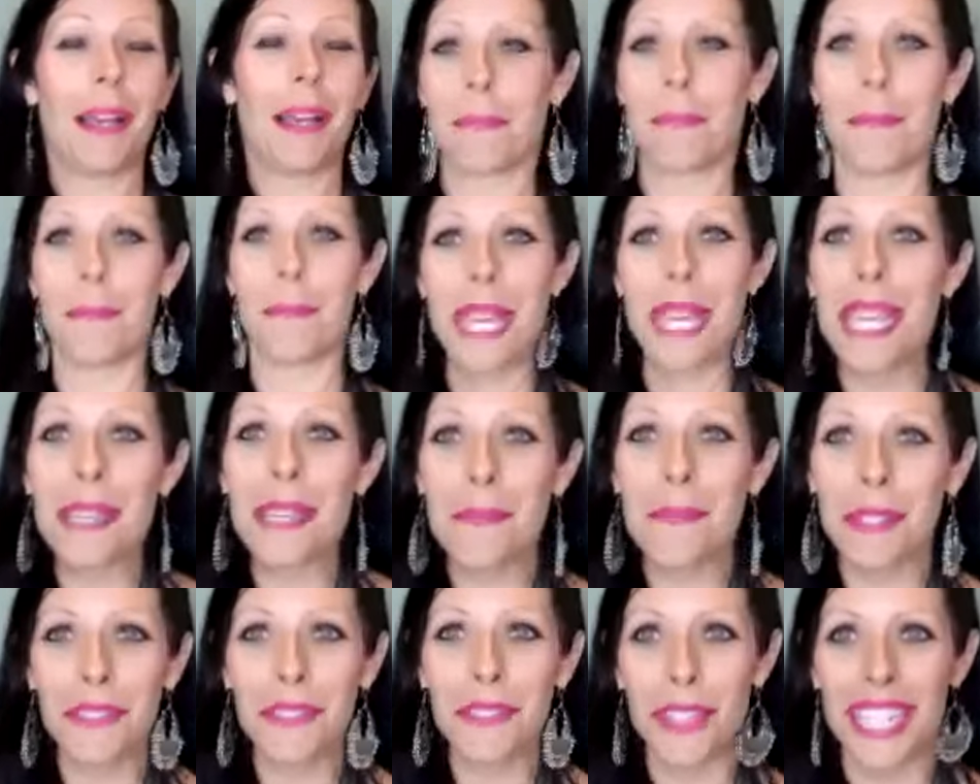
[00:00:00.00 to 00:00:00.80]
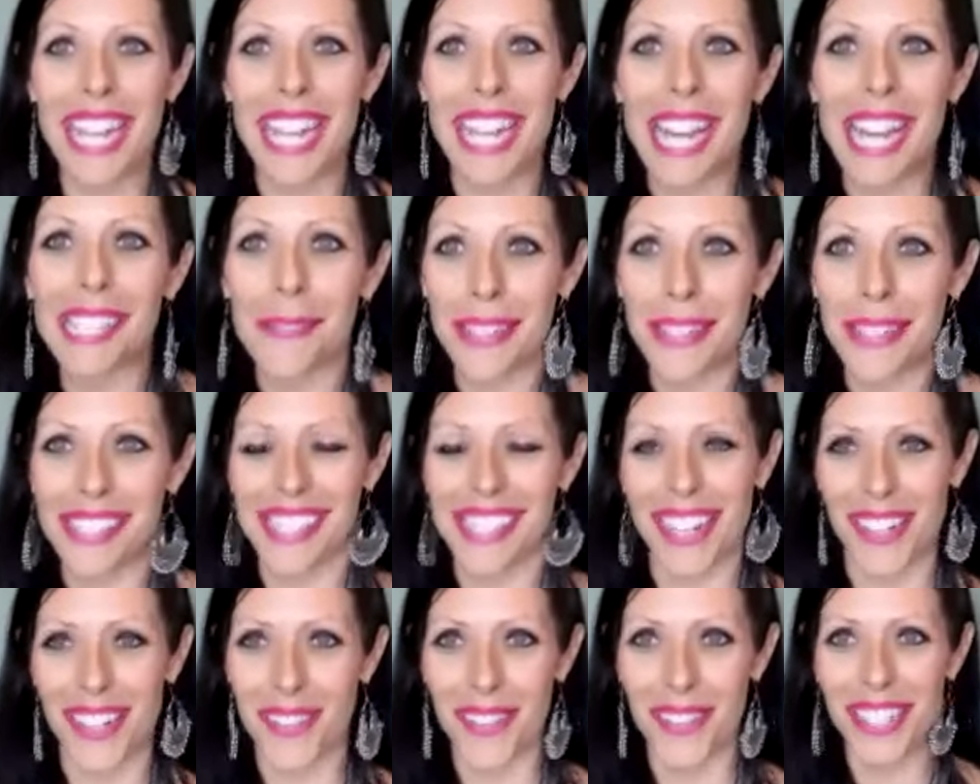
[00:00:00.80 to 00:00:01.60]
beam of orgasmic
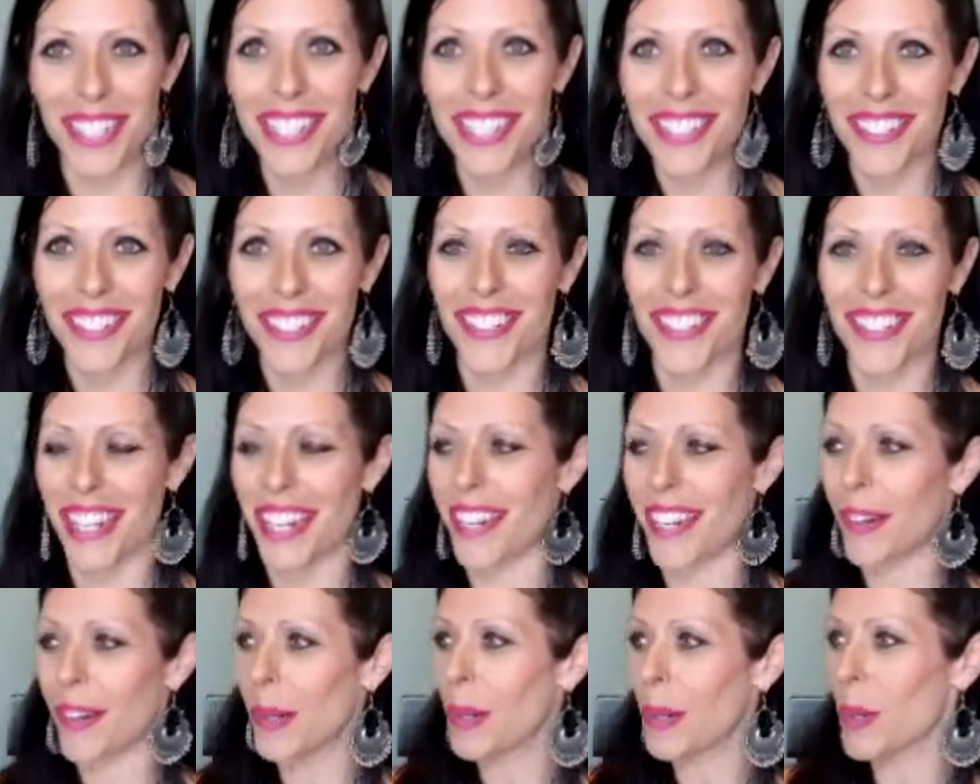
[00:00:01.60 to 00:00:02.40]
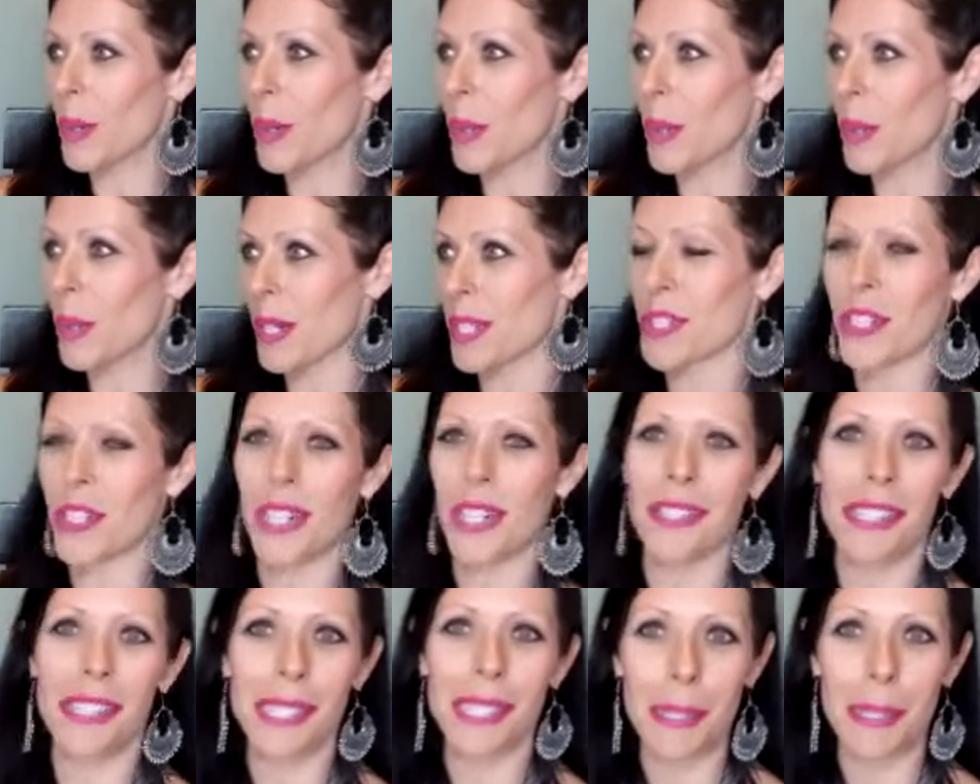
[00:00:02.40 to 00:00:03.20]
sexual energy or they're
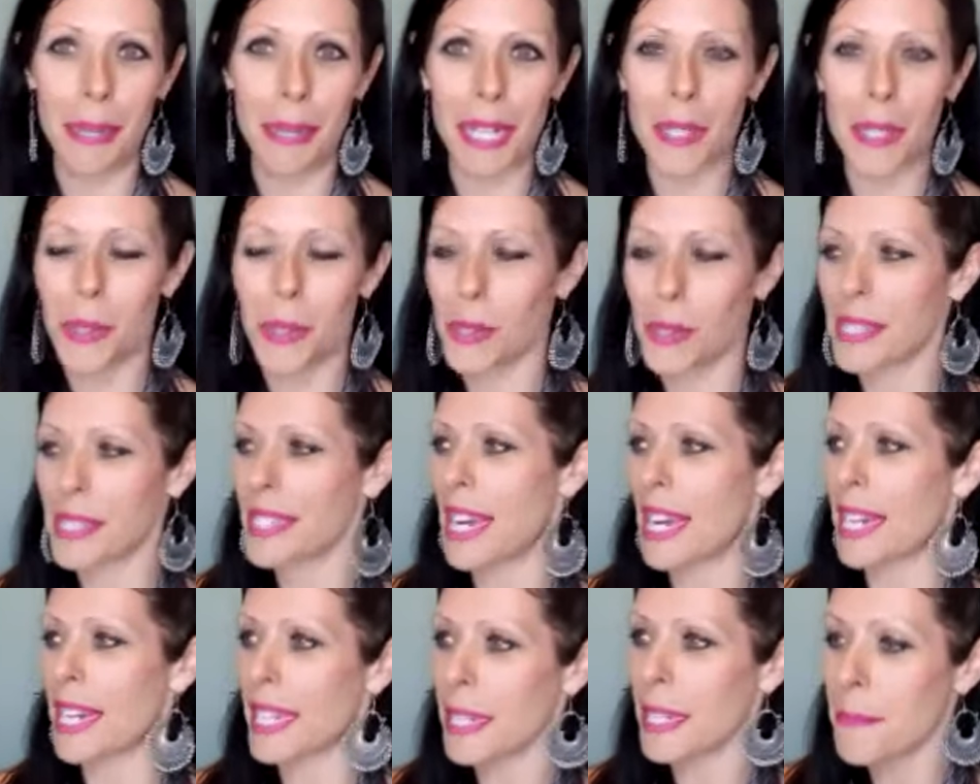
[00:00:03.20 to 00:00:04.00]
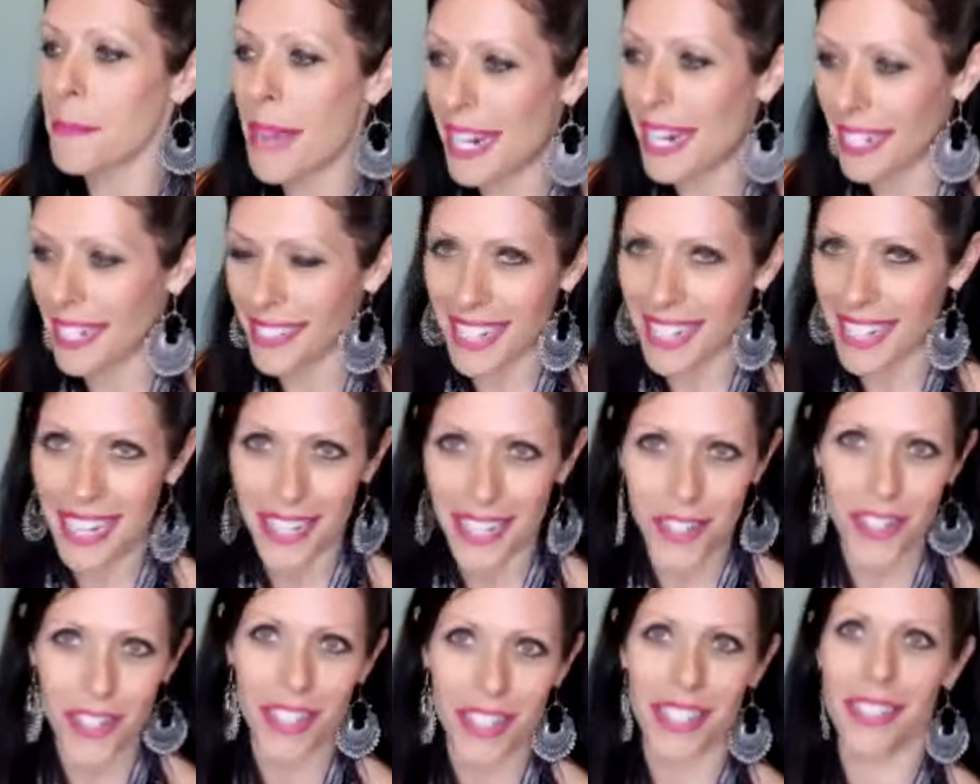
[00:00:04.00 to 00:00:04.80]
drawn to somebody who's taking
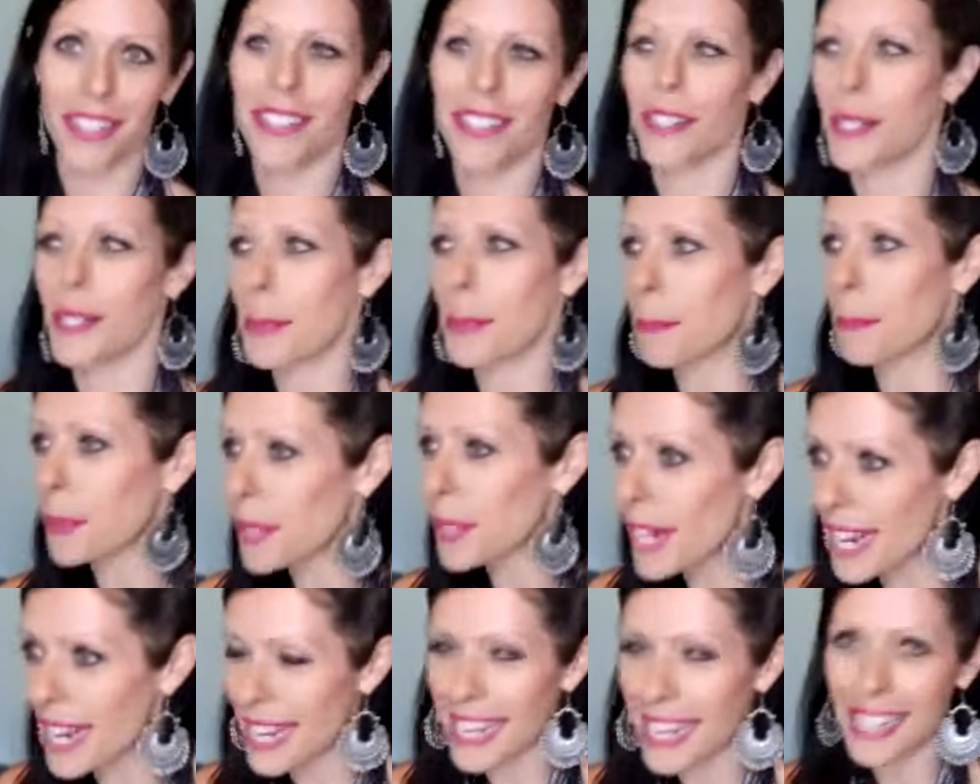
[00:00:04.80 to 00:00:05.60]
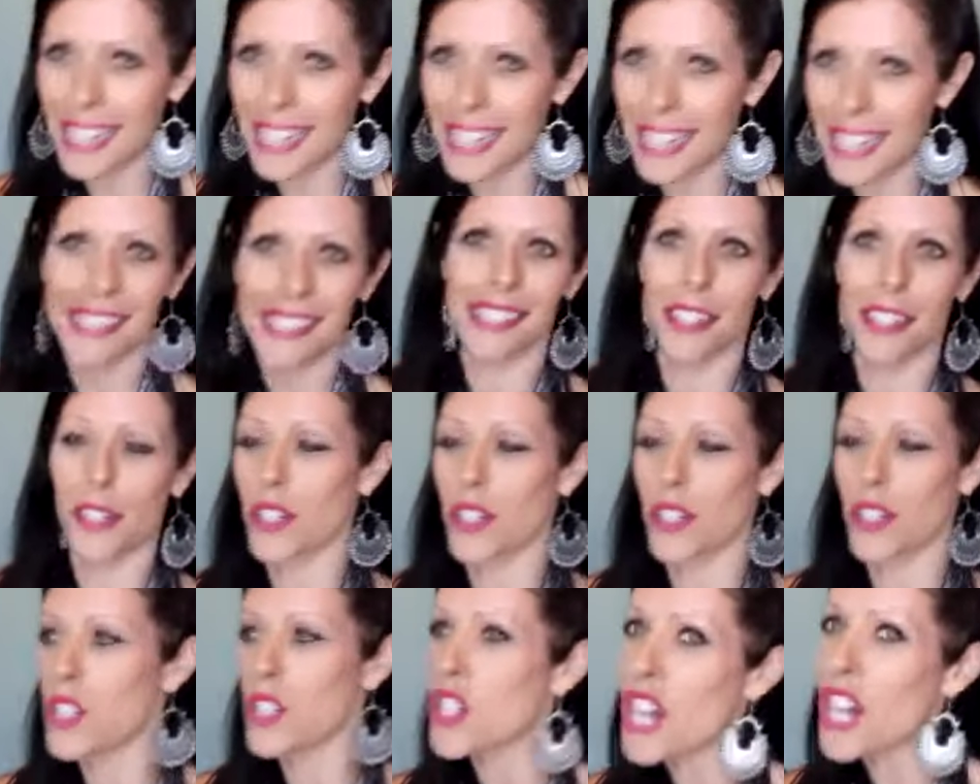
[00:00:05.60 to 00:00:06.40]
medication they're depressed
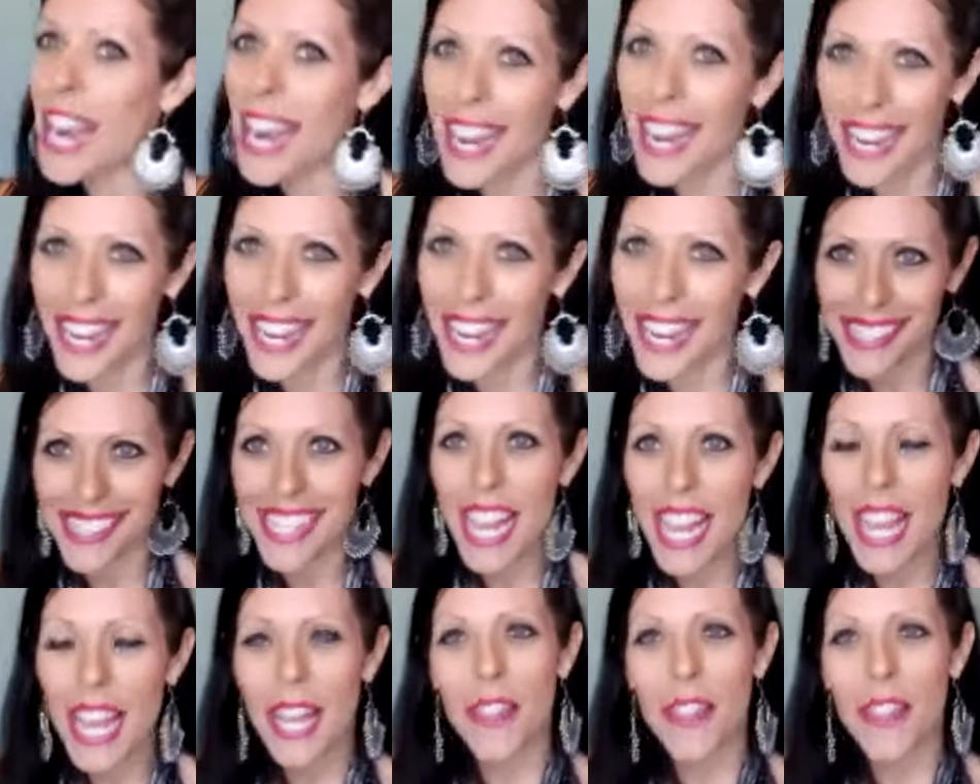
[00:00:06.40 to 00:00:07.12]
they're stressed